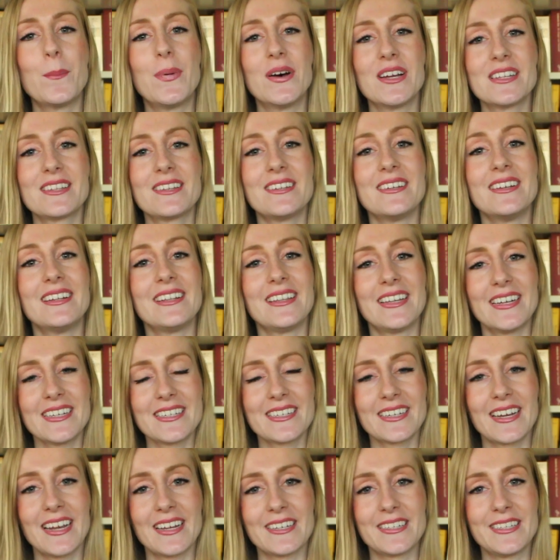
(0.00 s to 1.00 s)
But
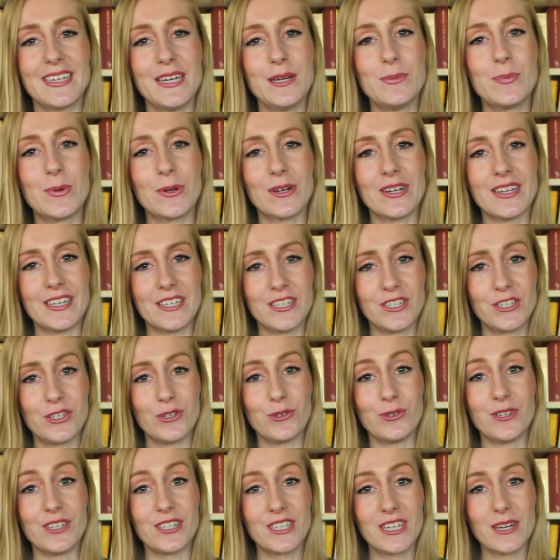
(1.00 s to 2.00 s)
let's get deeper
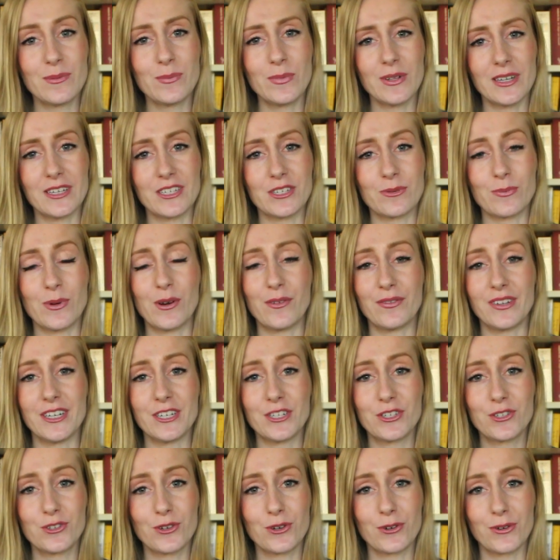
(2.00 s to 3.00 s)
into the symbolism of
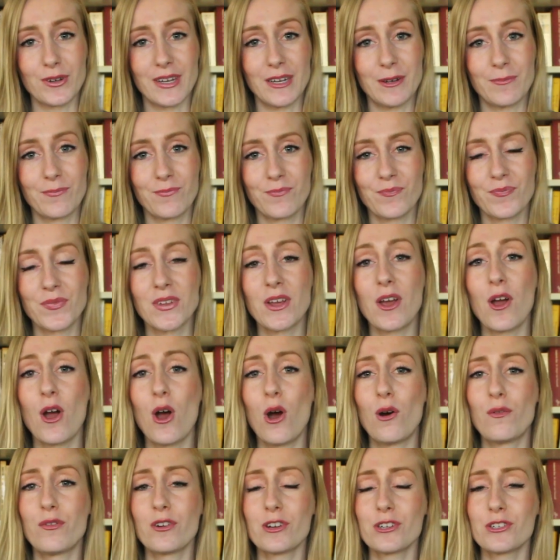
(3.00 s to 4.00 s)
this story.
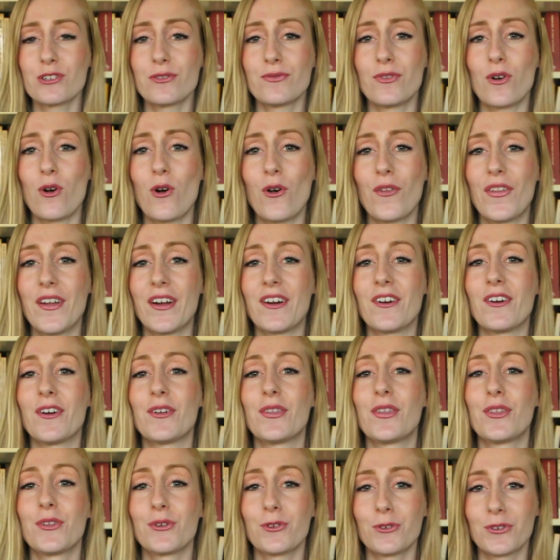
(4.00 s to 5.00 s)
First of all, there are
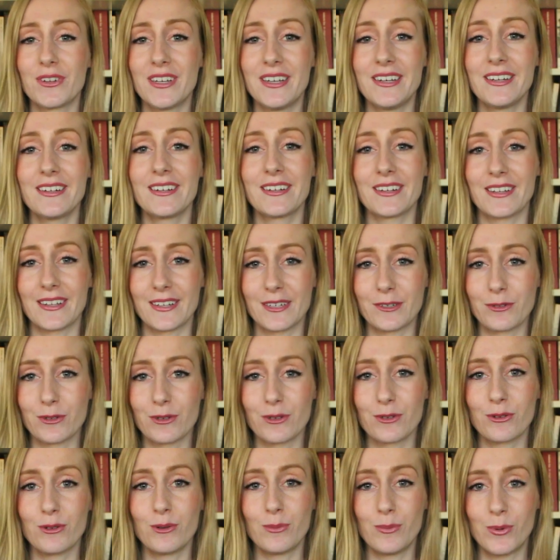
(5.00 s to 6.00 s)
three
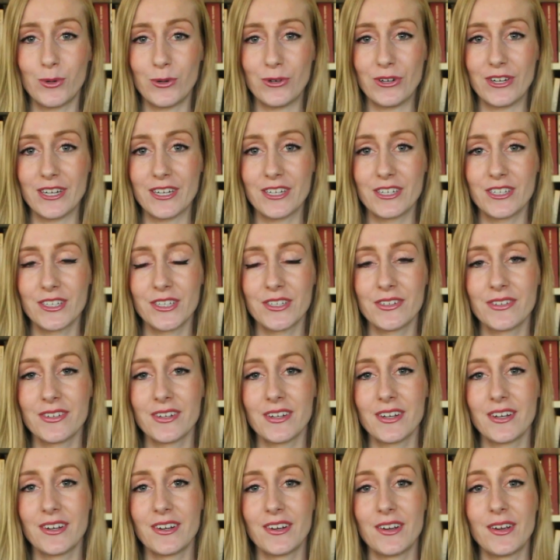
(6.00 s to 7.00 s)
clerical boys.
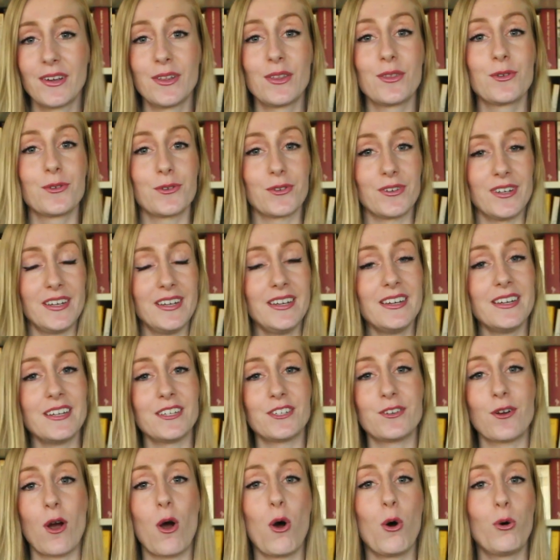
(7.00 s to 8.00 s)
Three
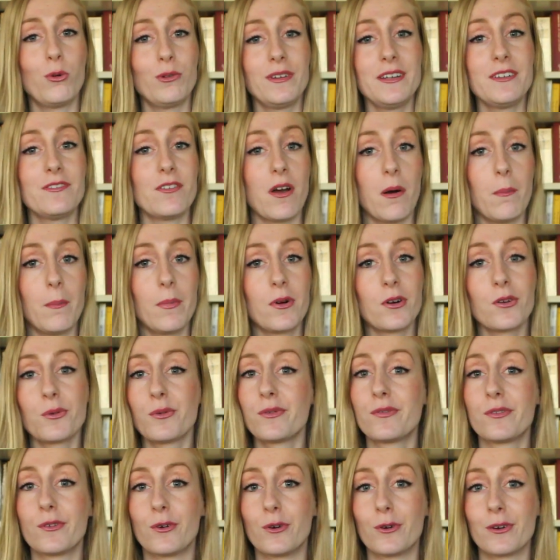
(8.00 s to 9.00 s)
is a holy number,
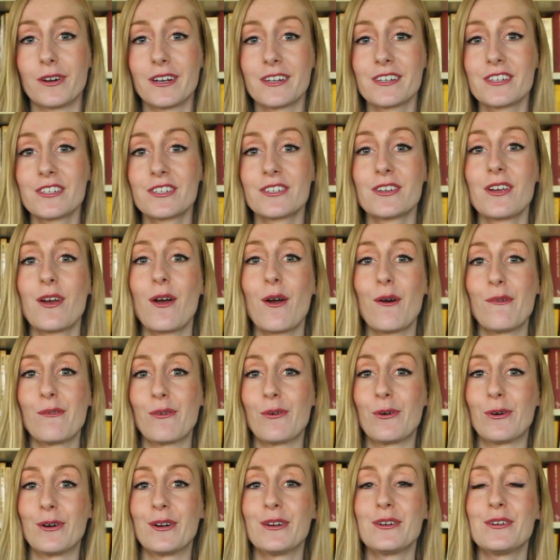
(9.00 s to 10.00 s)
of course,
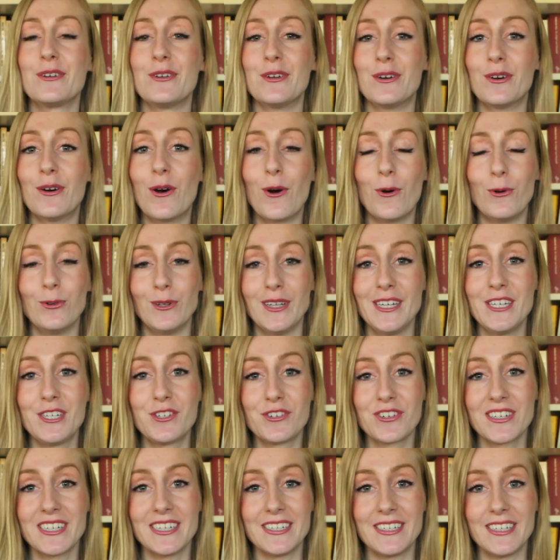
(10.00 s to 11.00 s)
for the Holy
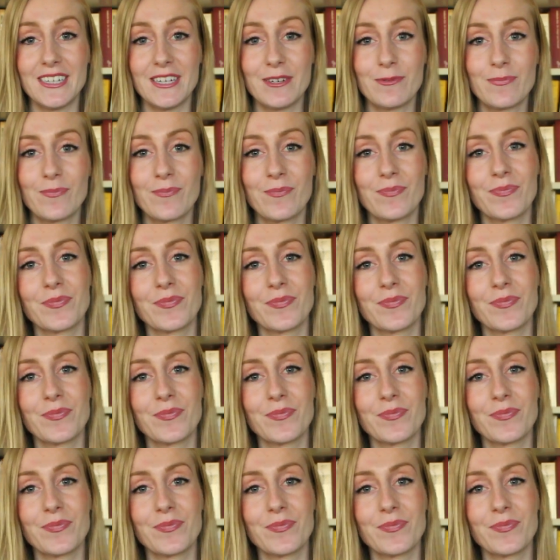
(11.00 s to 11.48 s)
Trinity.